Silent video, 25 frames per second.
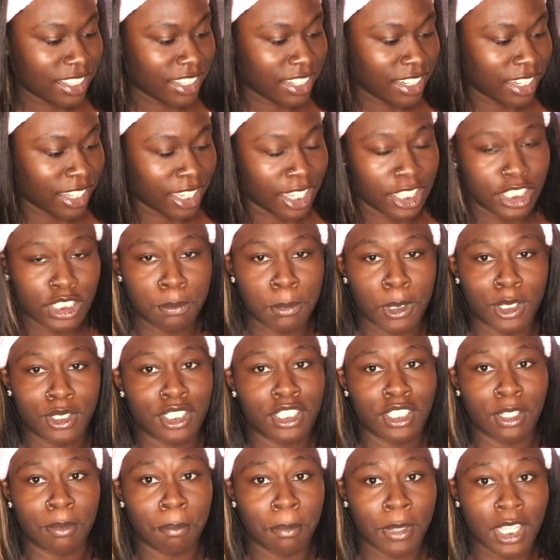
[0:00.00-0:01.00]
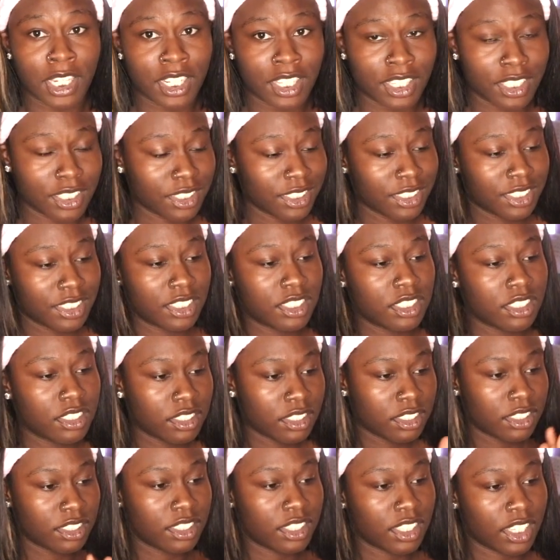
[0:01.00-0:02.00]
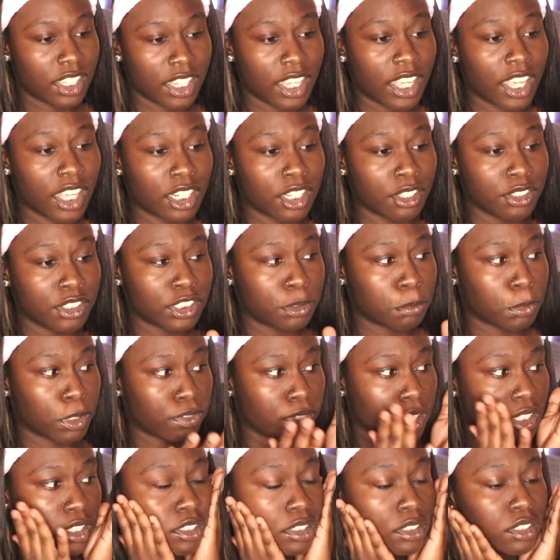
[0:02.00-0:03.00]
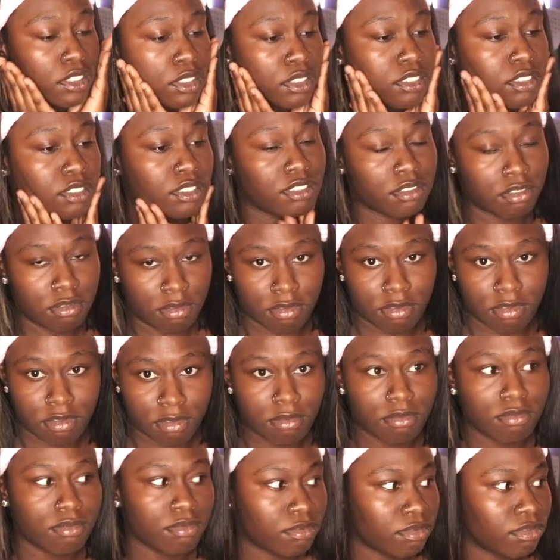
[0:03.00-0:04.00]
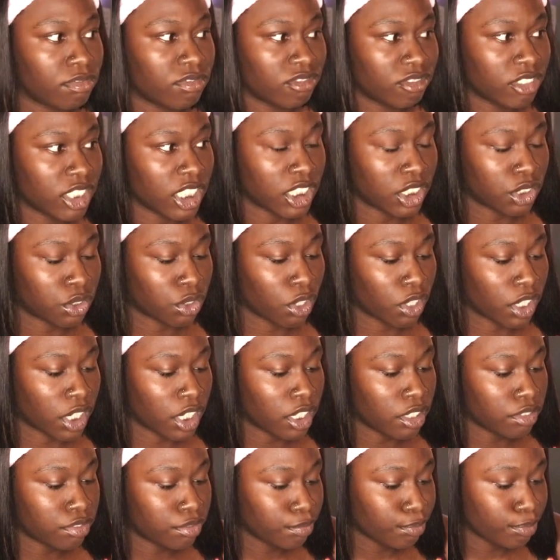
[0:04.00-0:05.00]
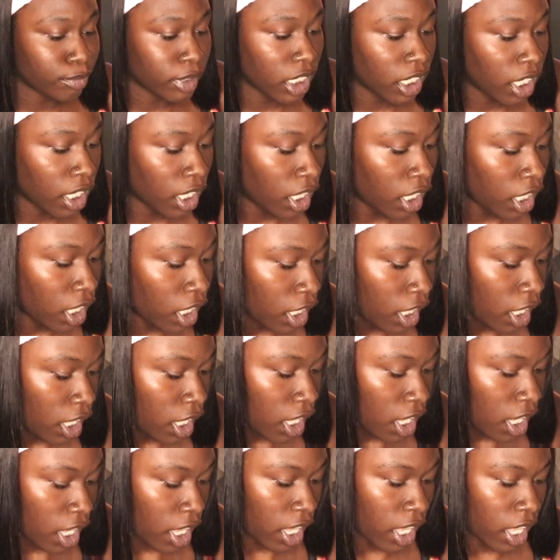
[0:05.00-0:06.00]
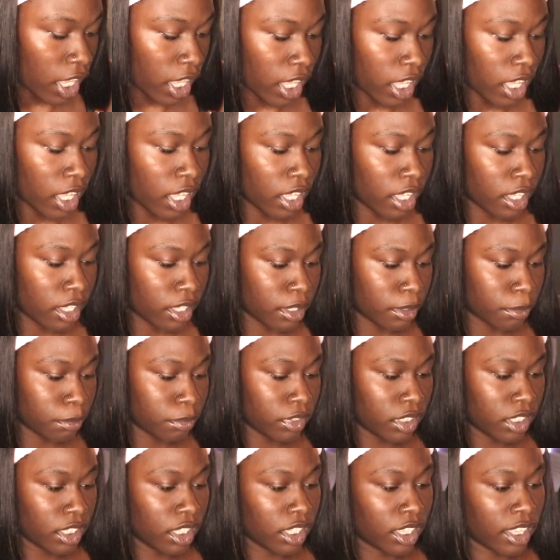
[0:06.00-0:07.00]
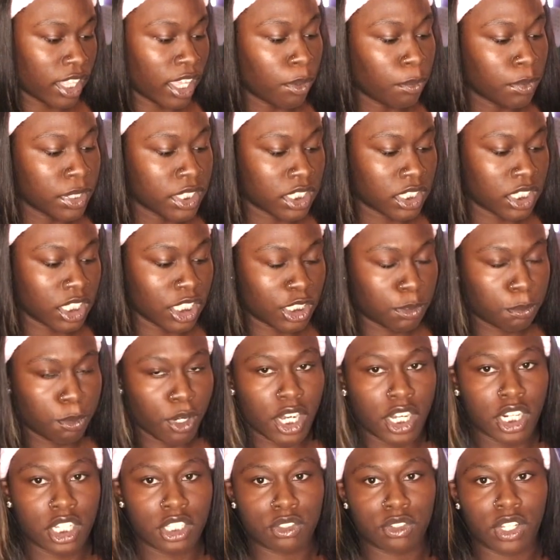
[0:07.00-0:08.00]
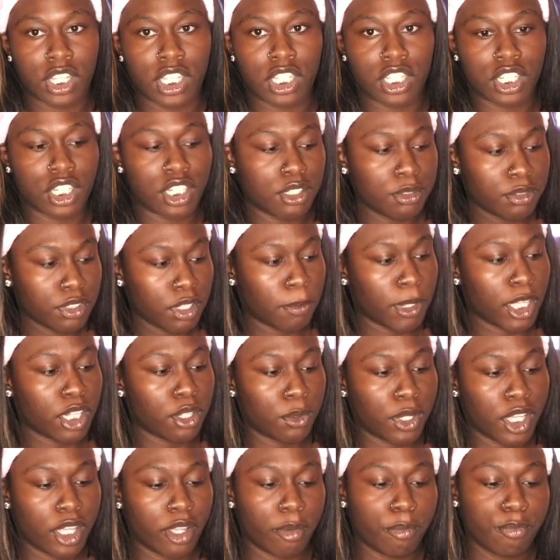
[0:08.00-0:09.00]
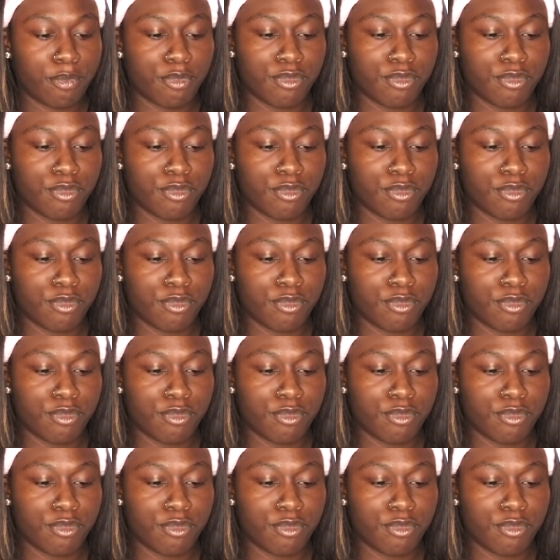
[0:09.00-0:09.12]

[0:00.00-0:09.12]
like I smelled it the minute it got close to my face. It's strong enough. Um, that was this product right here, by the way.